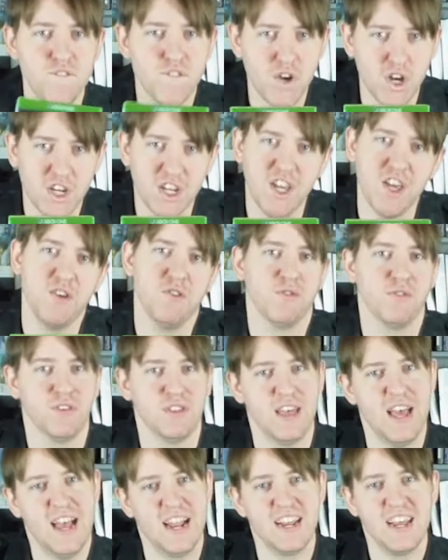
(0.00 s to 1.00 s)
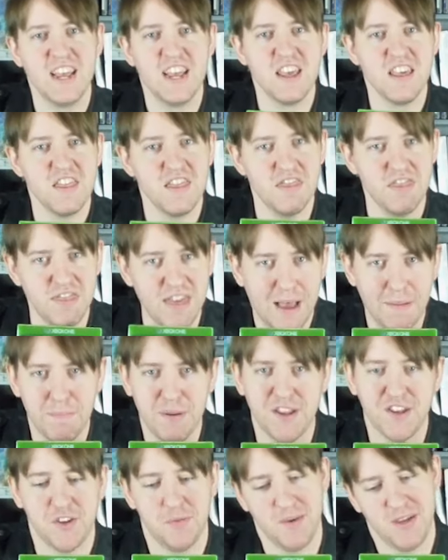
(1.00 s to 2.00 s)
Fuck you for that. That
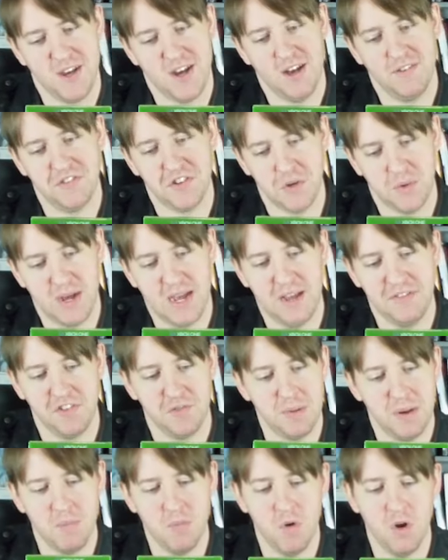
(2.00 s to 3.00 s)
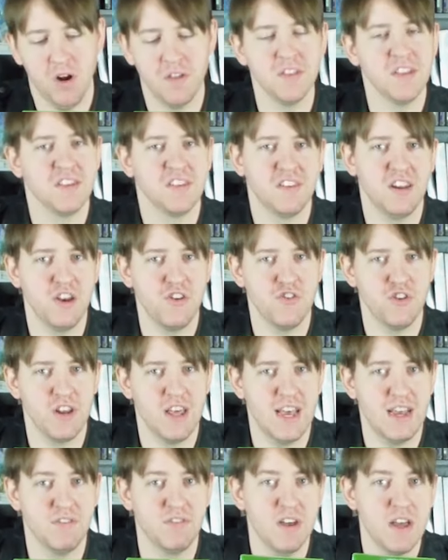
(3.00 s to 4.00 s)
pissed me off, so I have spent more on this than I should
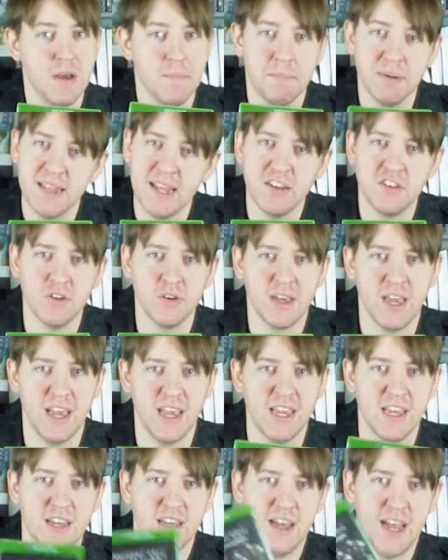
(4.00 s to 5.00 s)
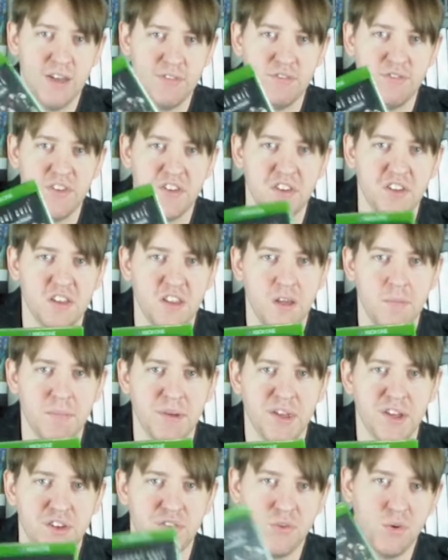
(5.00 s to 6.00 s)
have. But that's okay. I have it physically on
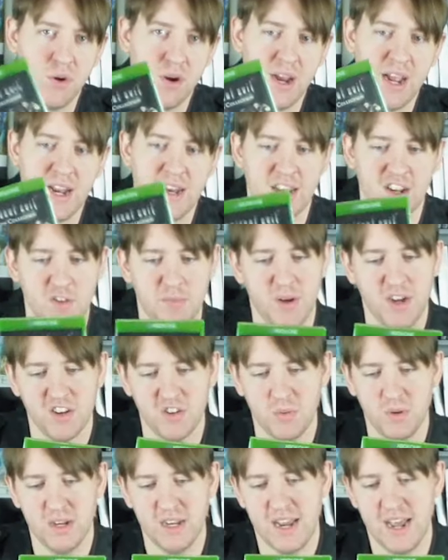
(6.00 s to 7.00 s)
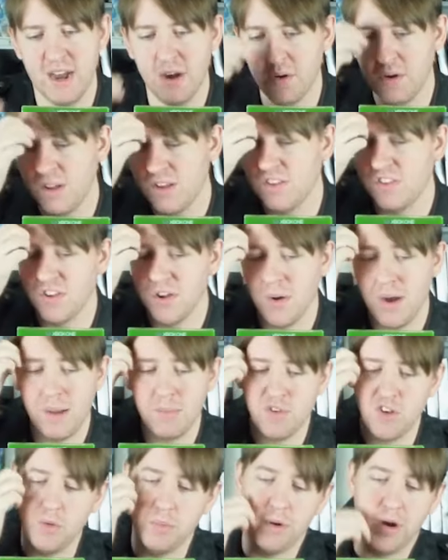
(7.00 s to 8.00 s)
PS4 and Xbox One now, so
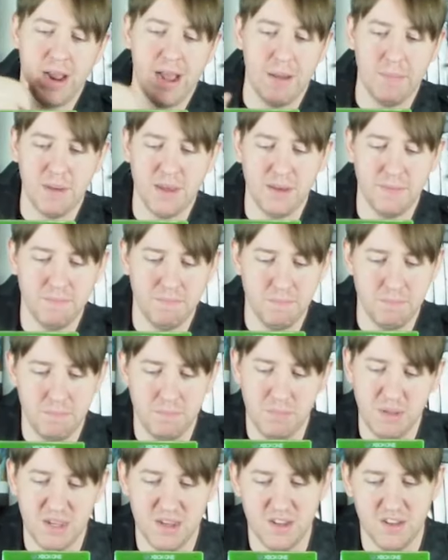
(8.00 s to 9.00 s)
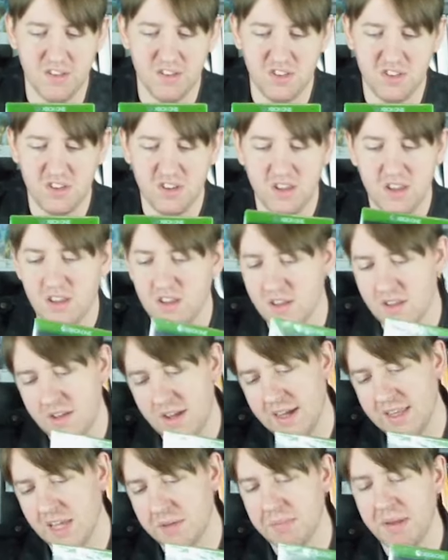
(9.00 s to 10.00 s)
I'm super happy because
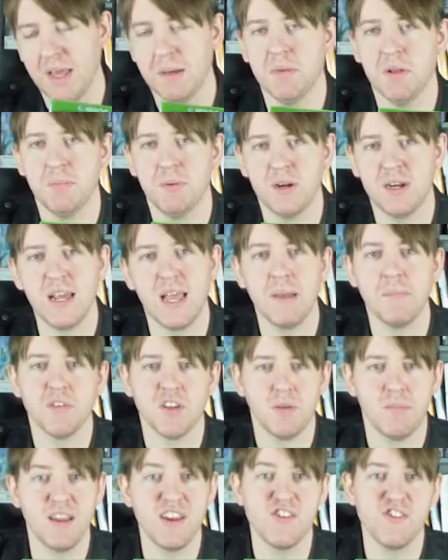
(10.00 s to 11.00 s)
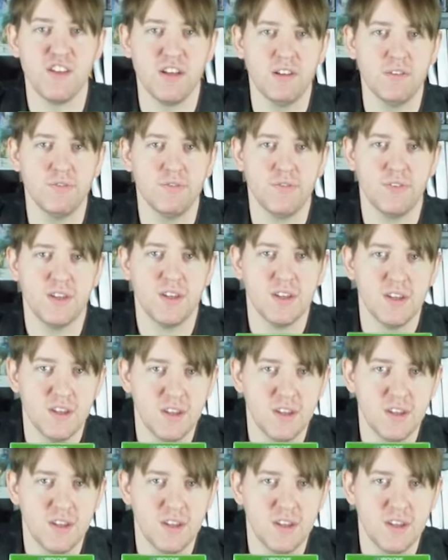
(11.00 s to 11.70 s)
I like being able to put games on my shelf,